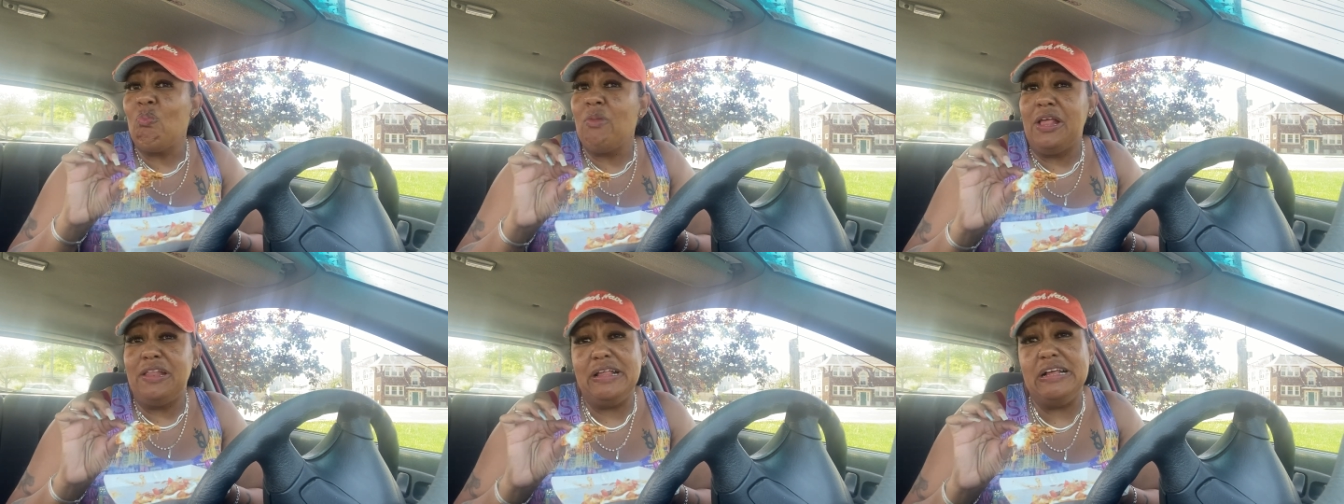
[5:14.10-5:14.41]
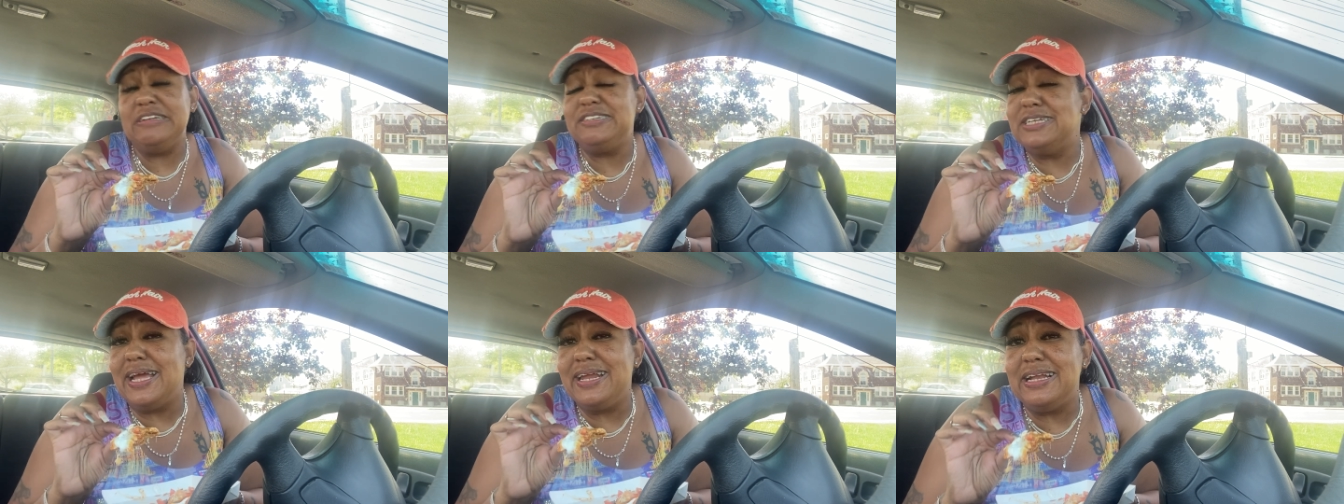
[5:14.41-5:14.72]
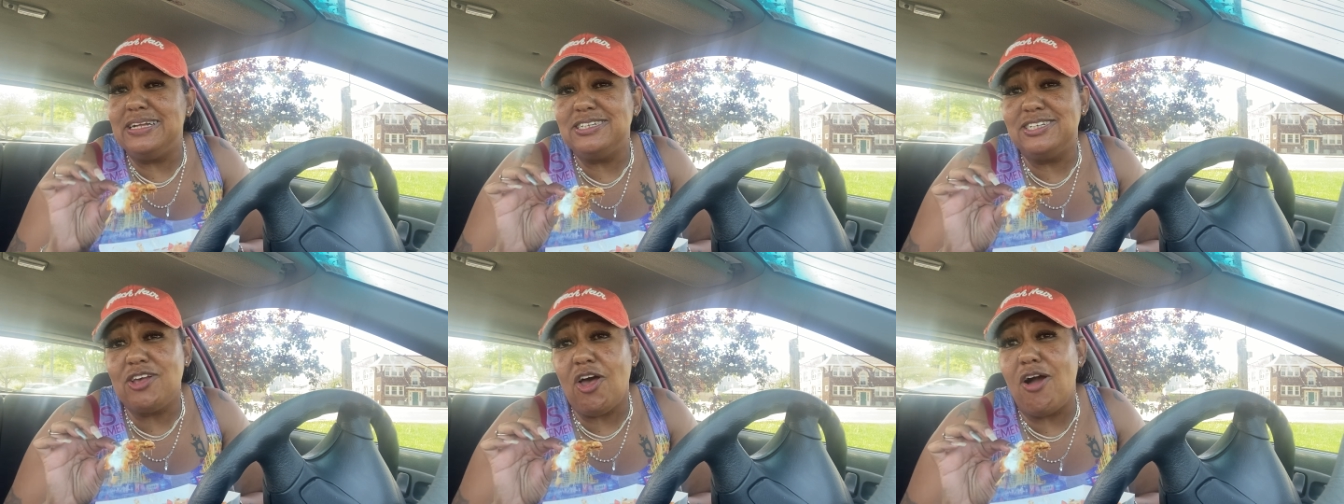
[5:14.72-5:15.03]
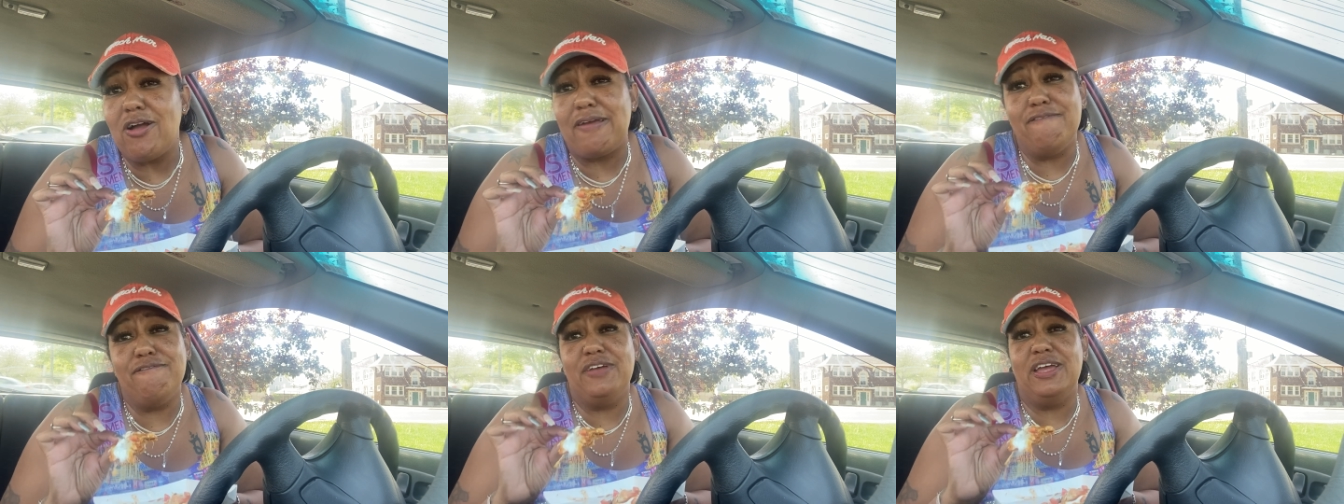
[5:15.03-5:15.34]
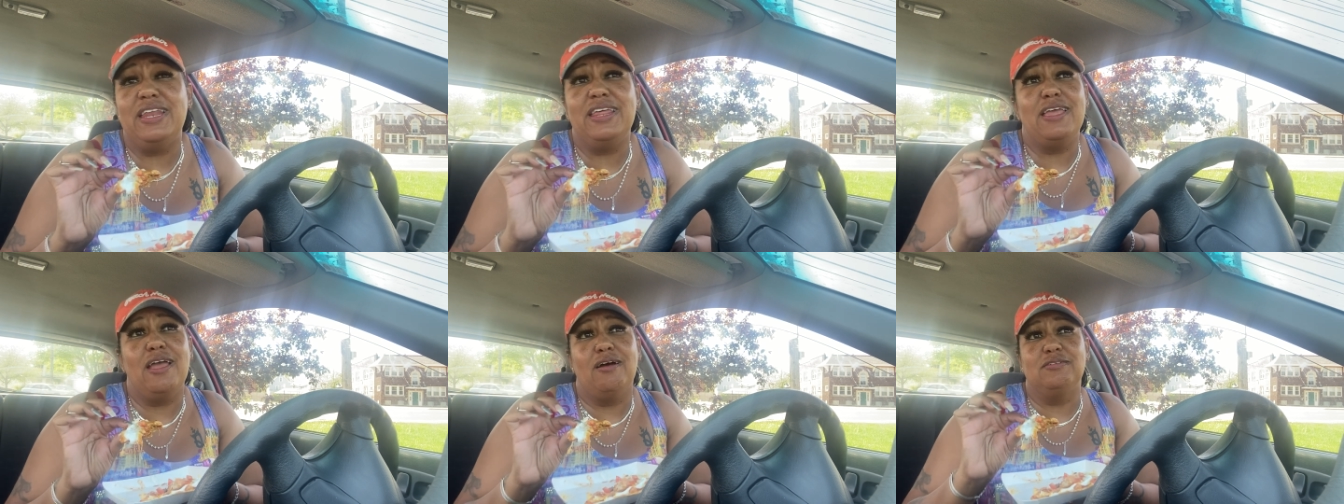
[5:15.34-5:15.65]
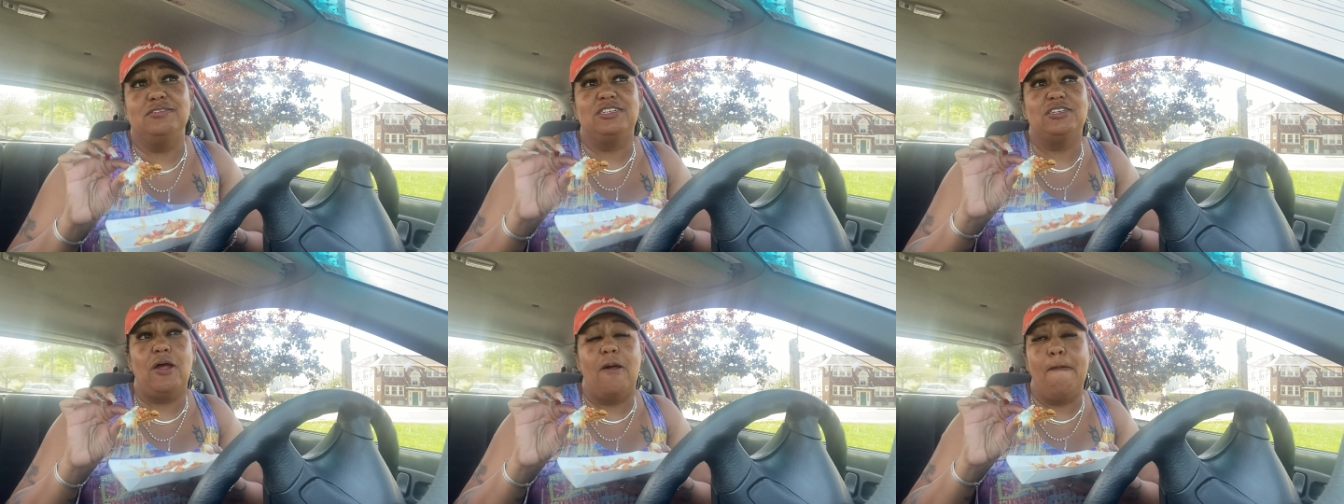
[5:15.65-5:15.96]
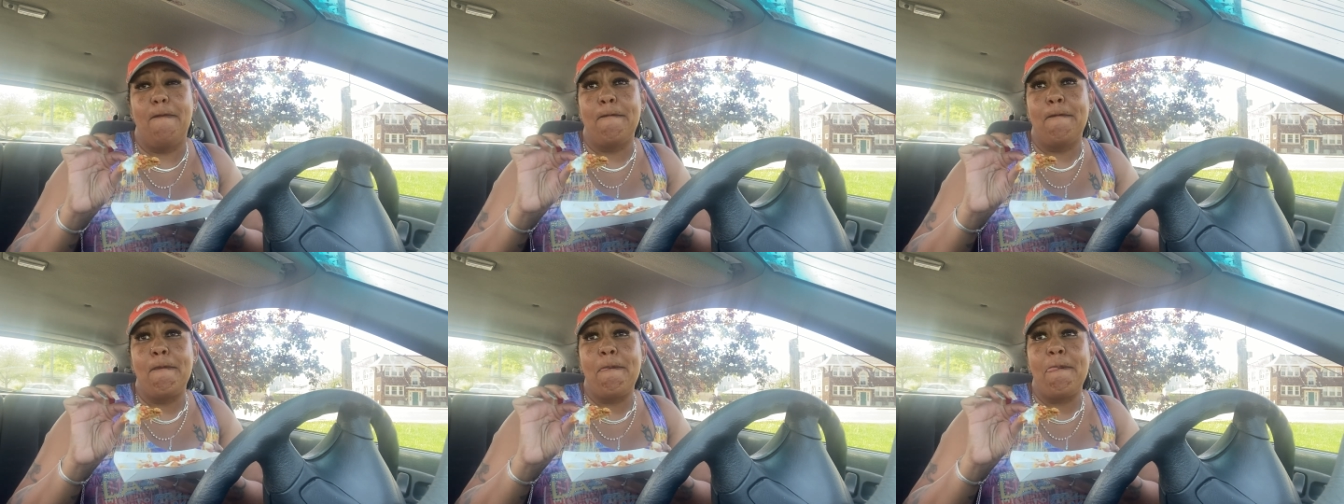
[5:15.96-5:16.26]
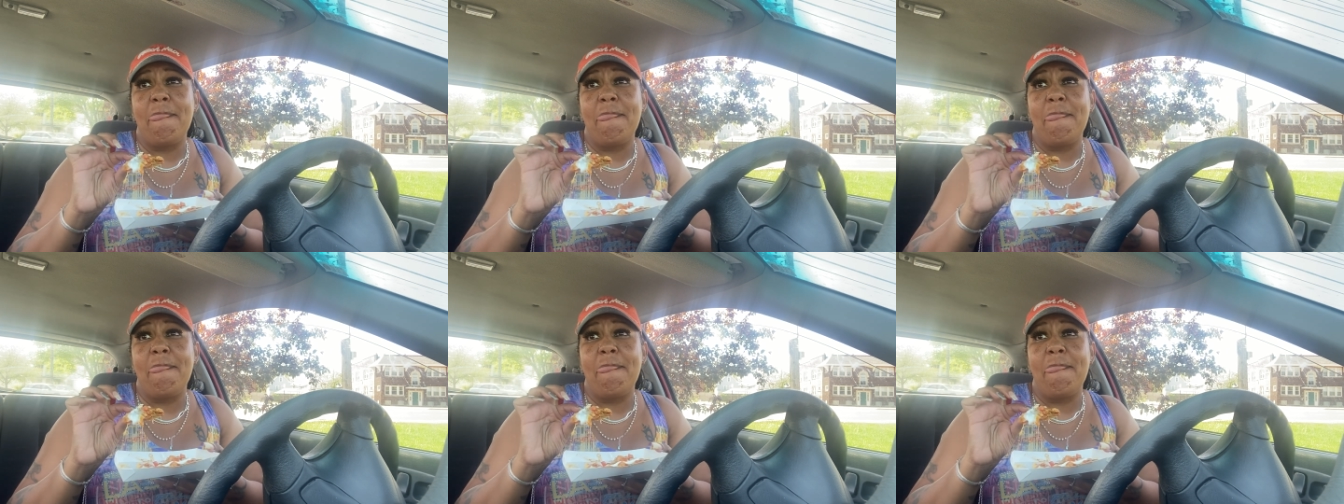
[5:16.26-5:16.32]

this ain't a talking video so